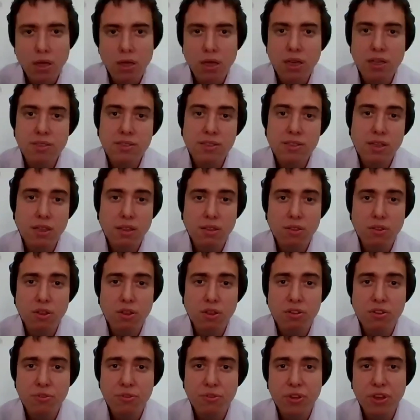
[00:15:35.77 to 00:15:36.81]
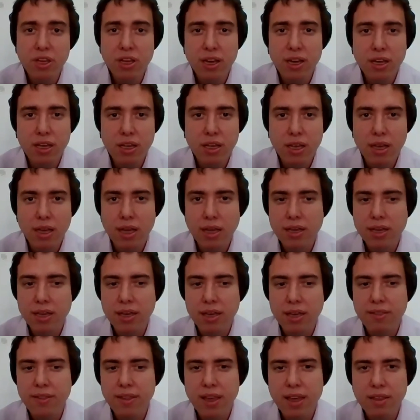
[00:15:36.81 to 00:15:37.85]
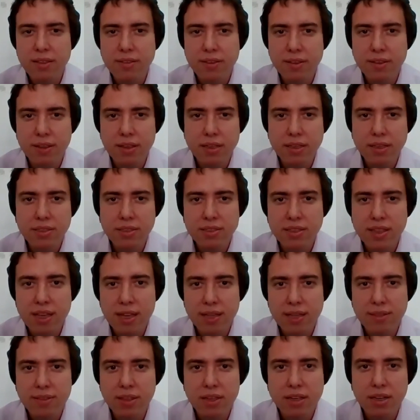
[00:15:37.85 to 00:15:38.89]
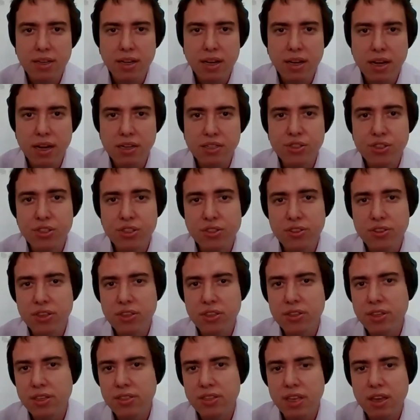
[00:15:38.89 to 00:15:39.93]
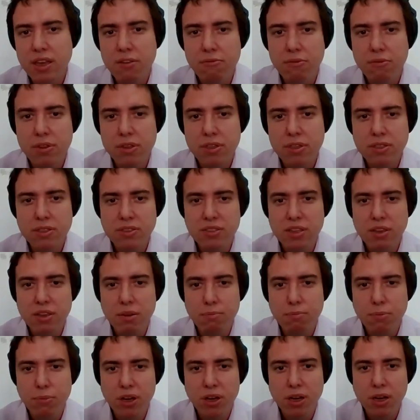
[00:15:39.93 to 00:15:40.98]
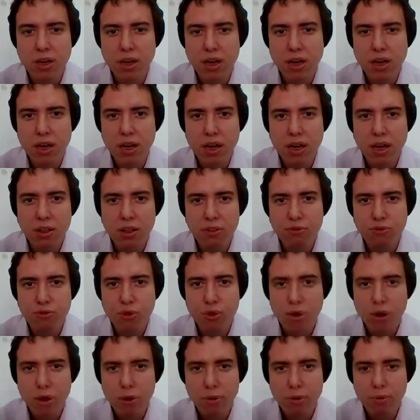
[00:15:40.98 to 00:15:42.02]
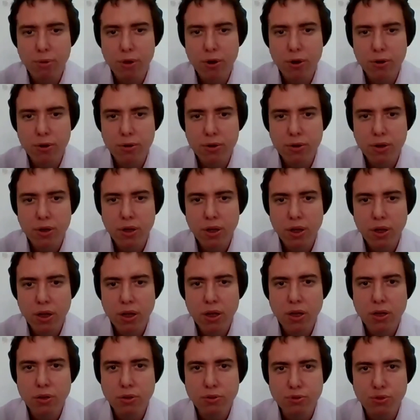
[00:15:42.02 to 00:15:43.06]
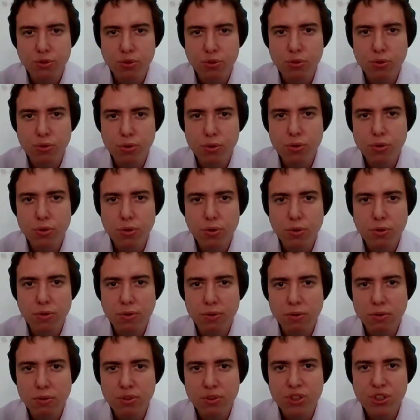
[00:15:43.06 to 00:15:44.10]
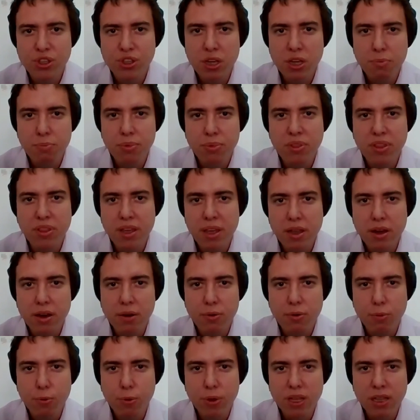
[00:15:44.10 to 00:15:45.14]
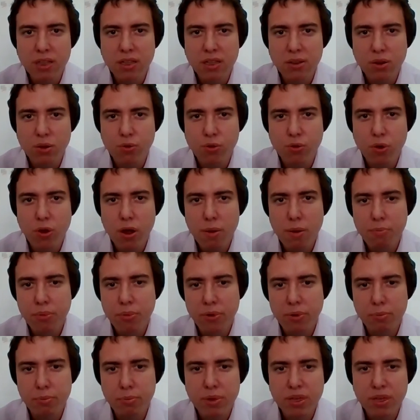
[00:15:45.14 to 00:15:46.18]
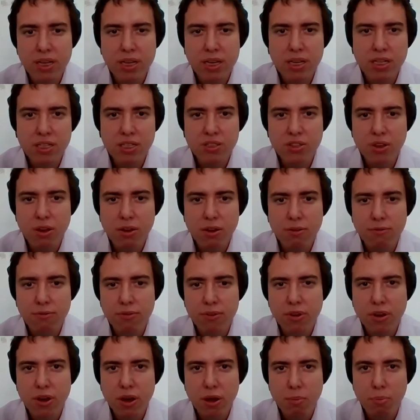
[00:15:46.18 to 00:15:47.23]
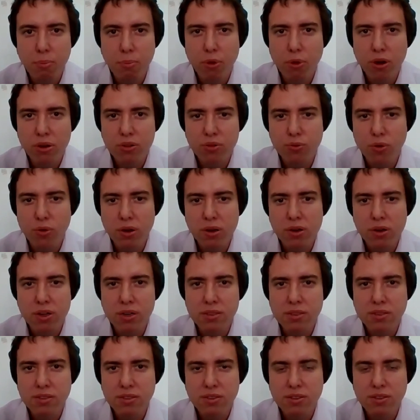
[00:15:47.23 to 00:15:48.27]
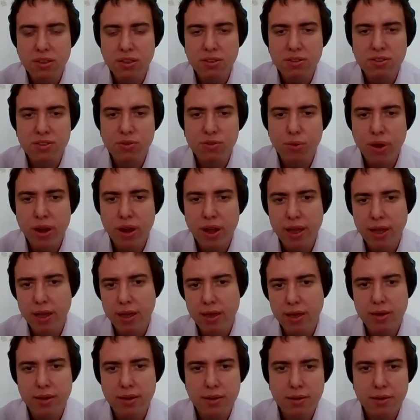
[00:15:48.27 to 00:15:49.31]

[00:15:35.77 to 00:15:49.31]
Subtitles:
Yes, another thing I can add is that Argentina is having some trouble to ship their wheat crop because of port workers' strike.